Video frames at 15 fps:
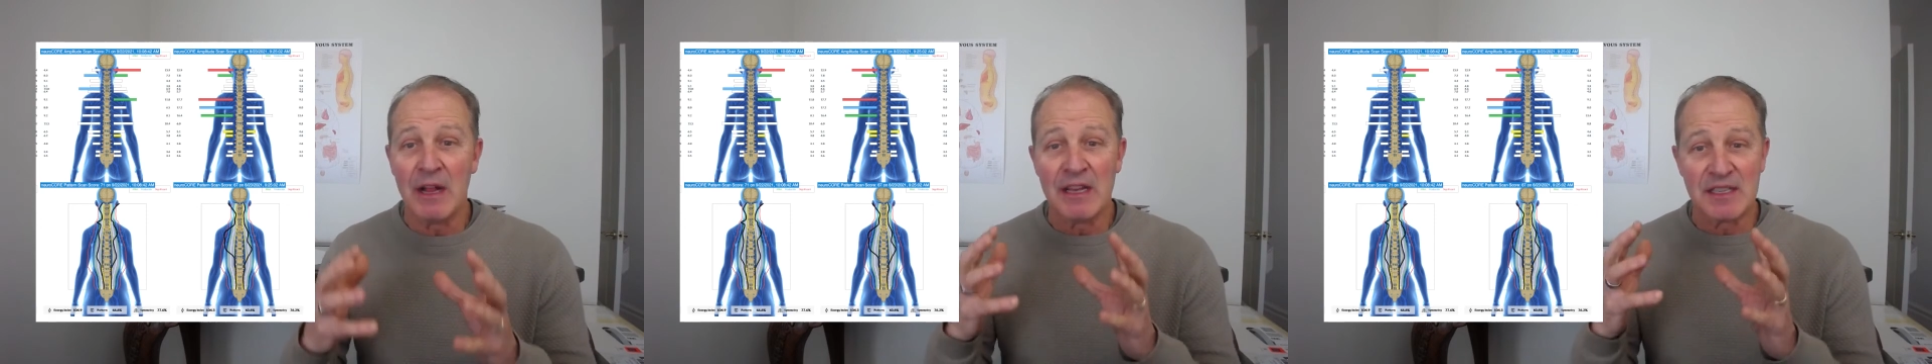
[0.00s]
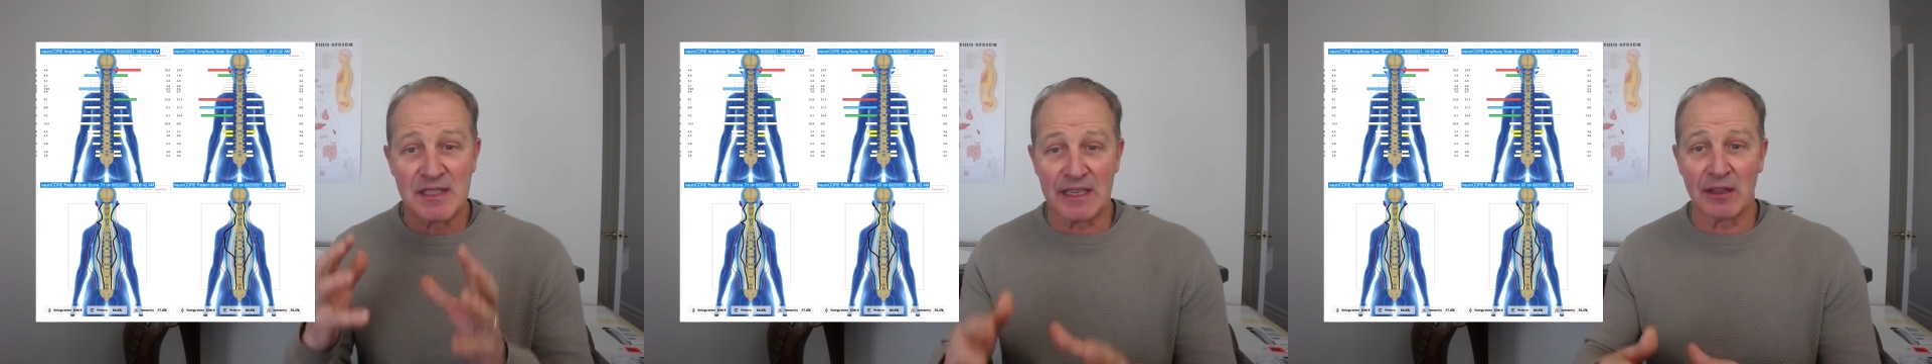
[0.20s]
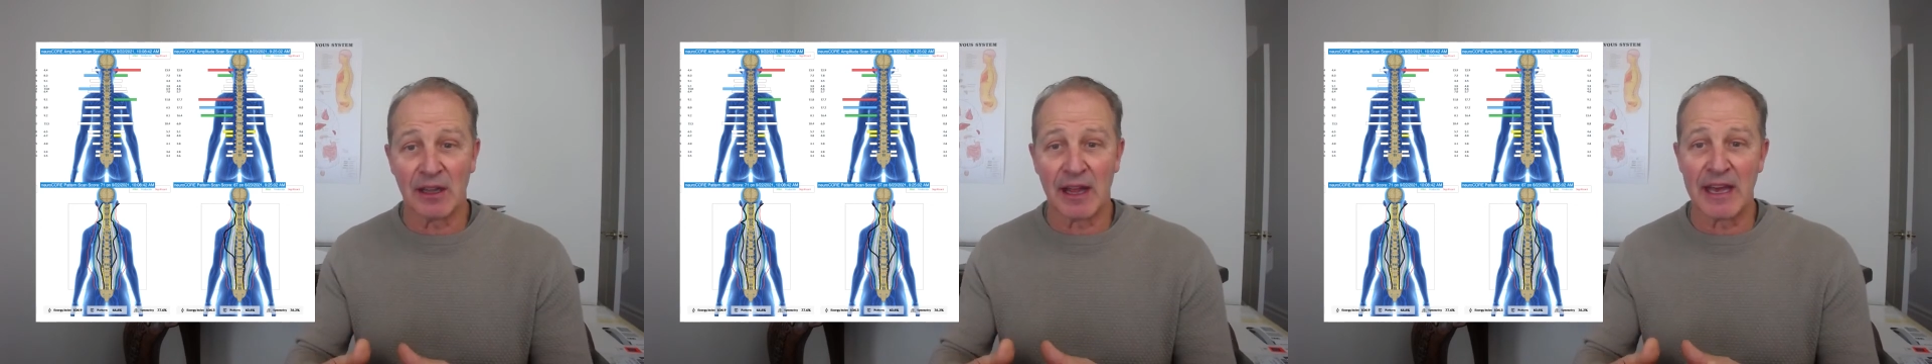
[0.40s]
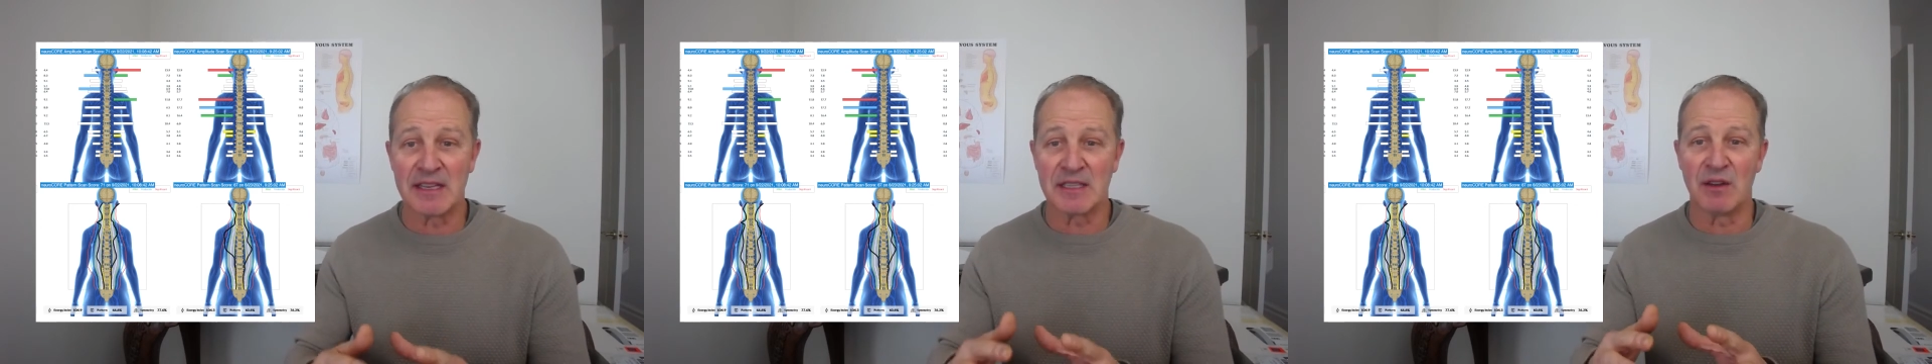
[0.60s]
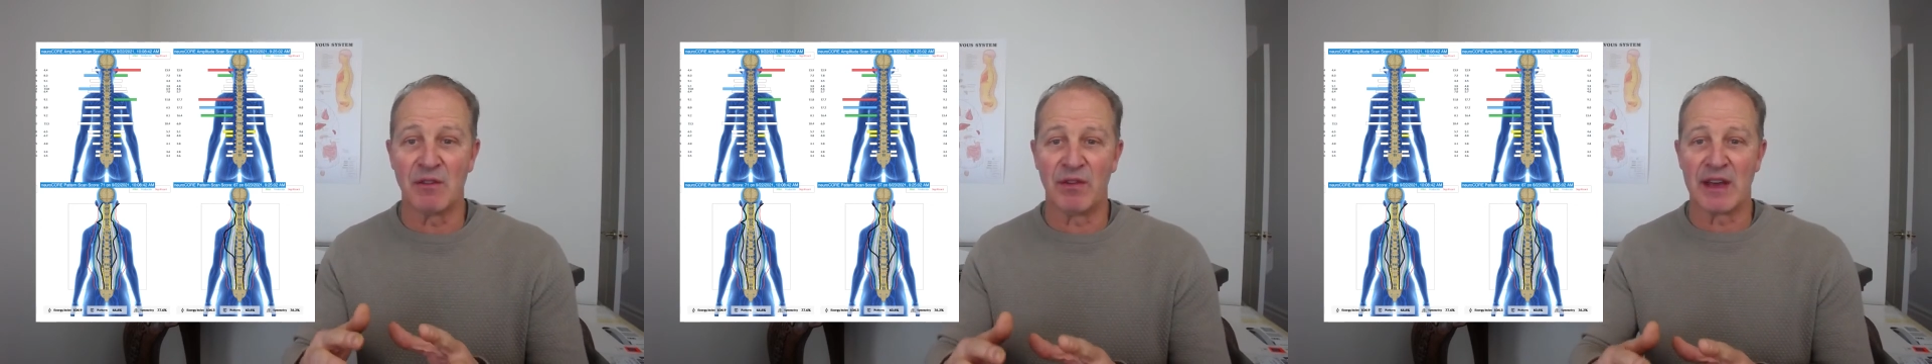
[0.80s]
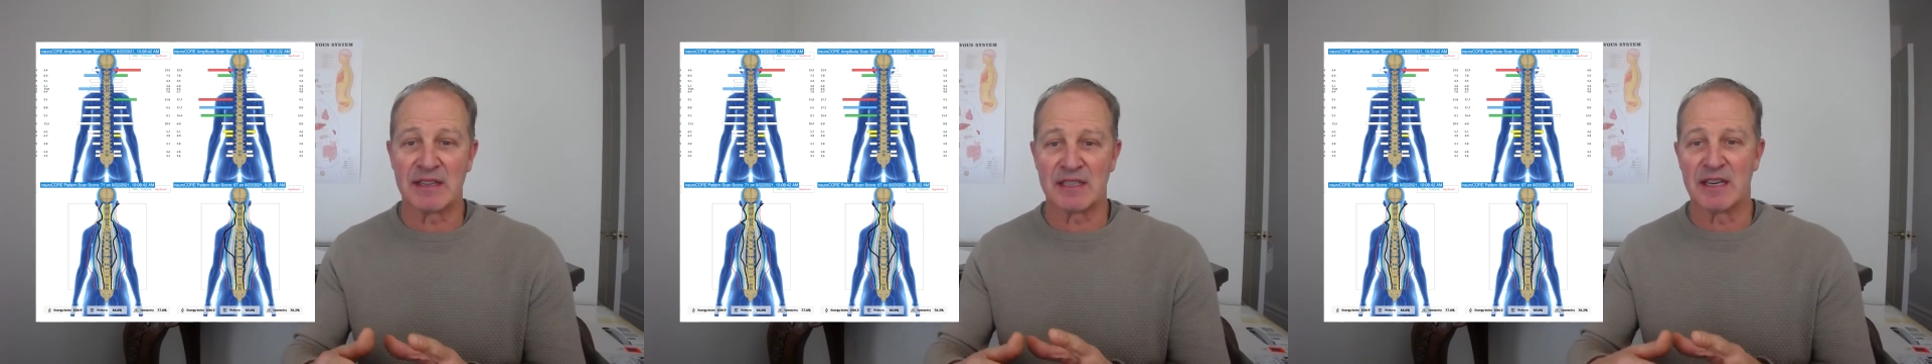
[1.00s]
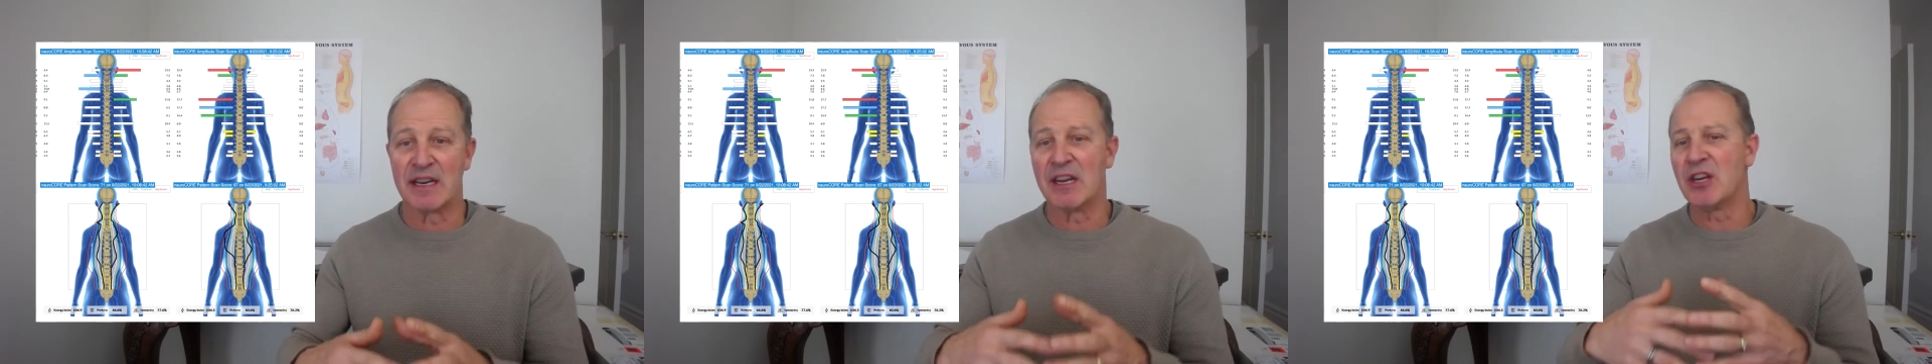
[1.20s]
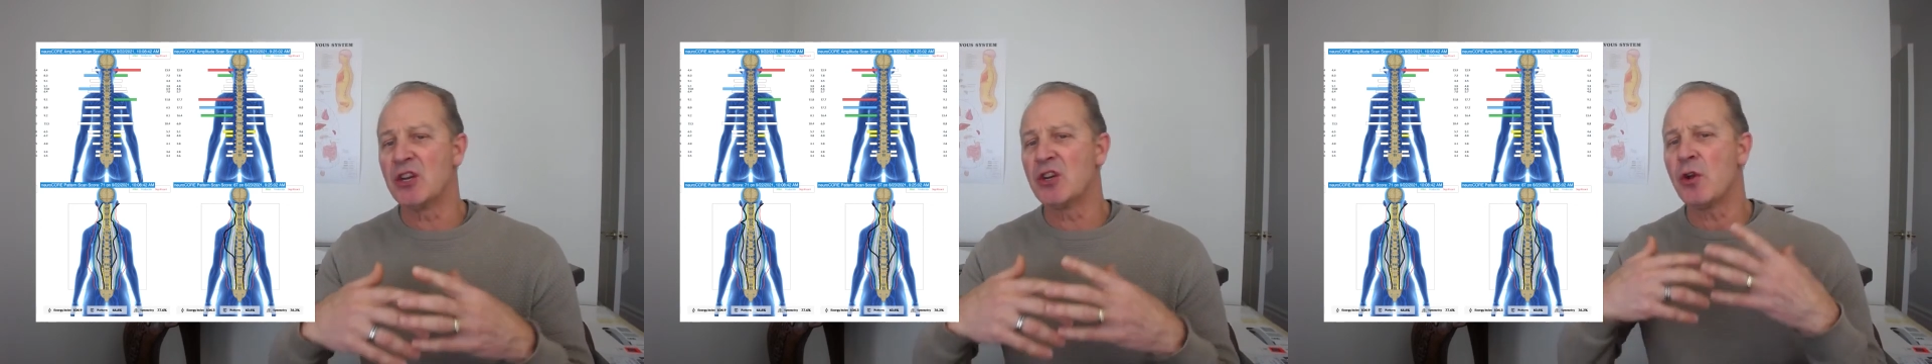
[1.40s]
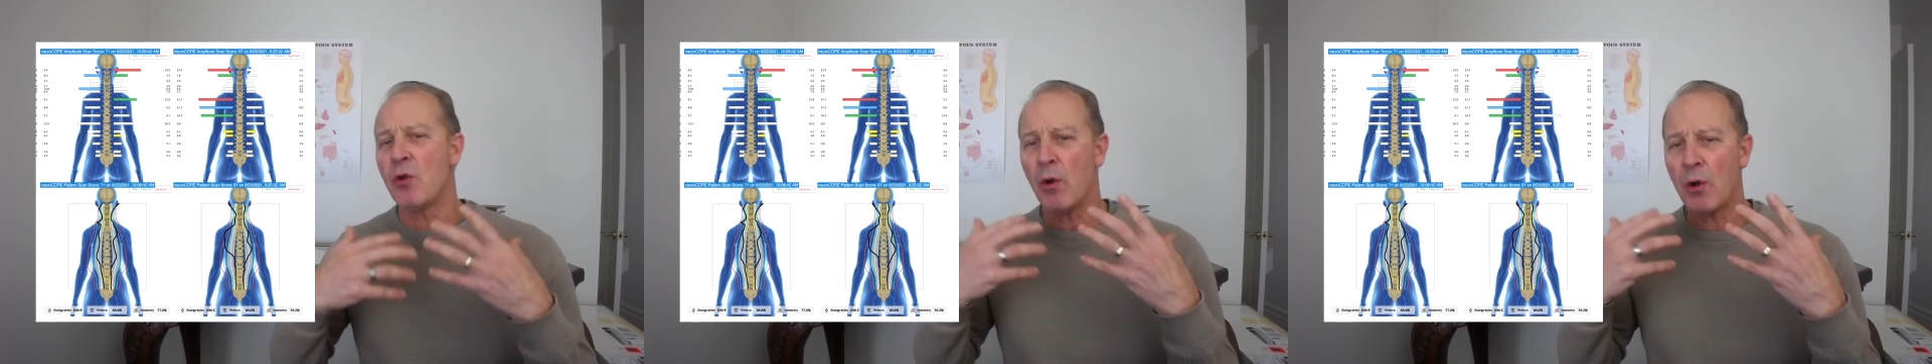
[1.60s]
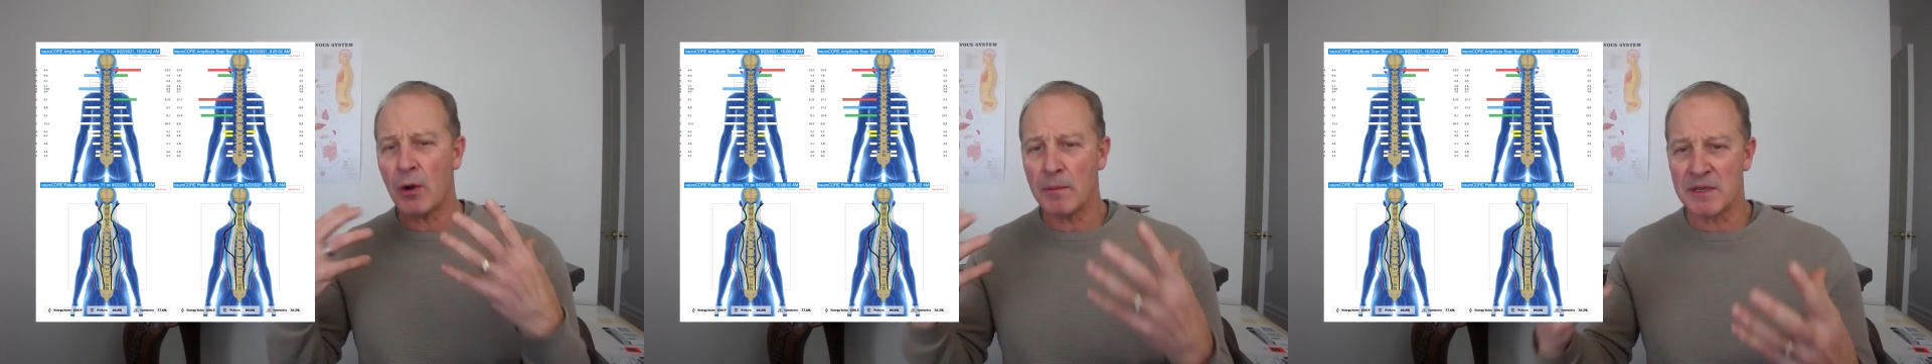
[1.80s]
CLA has invested
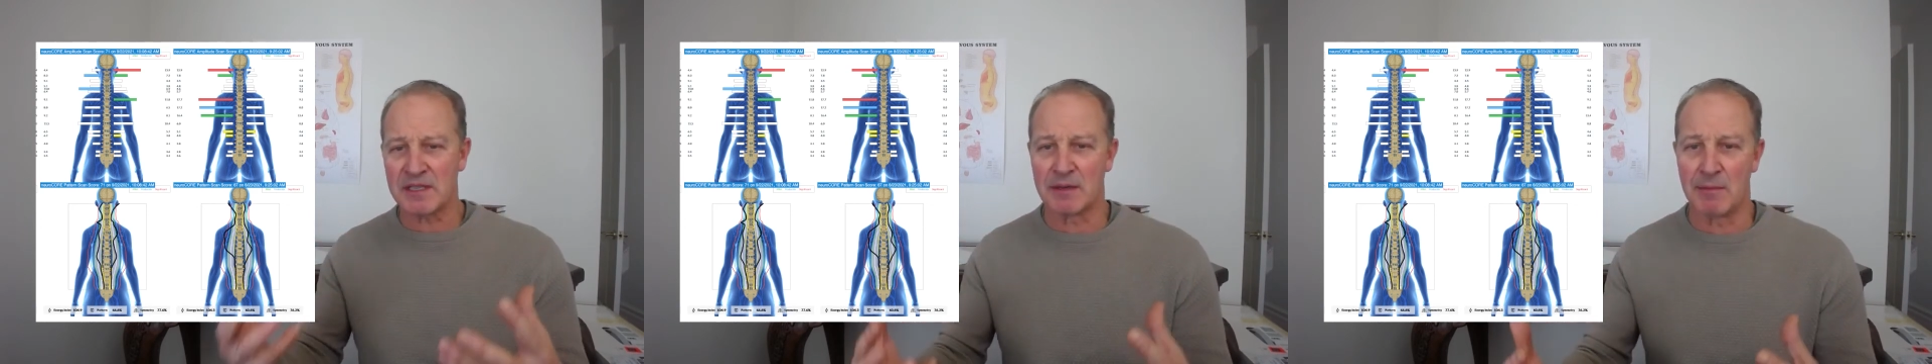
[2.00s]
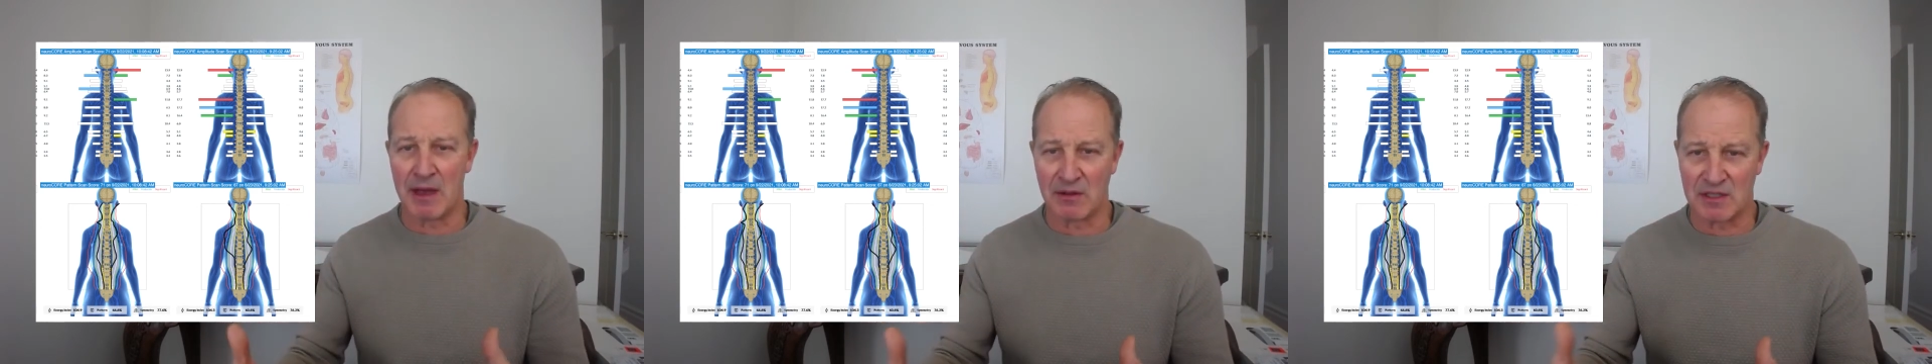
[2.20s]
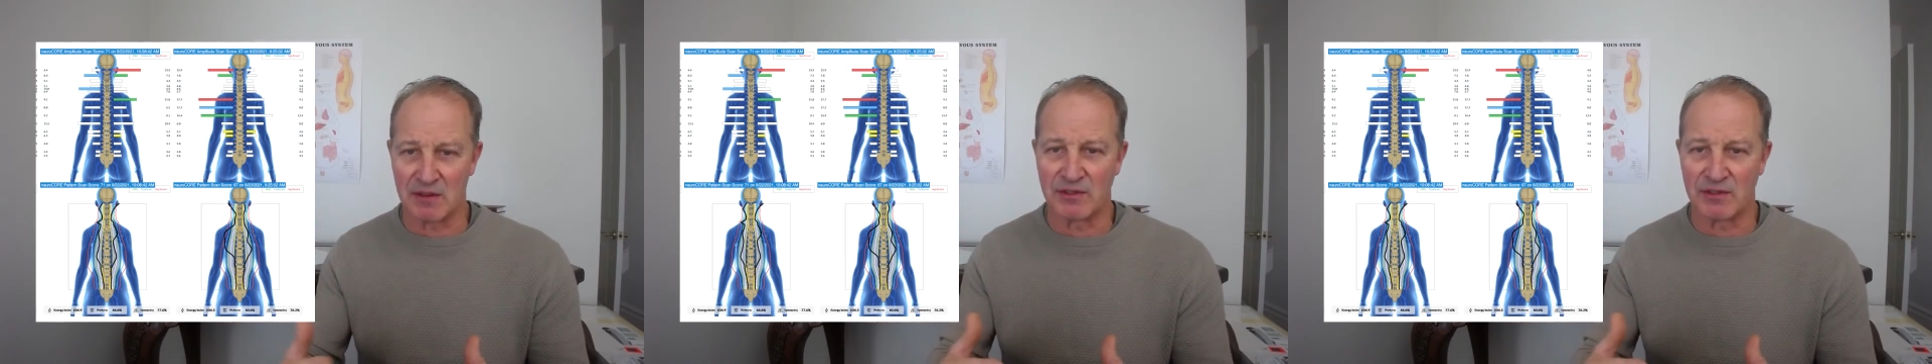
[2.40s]
enormous amounts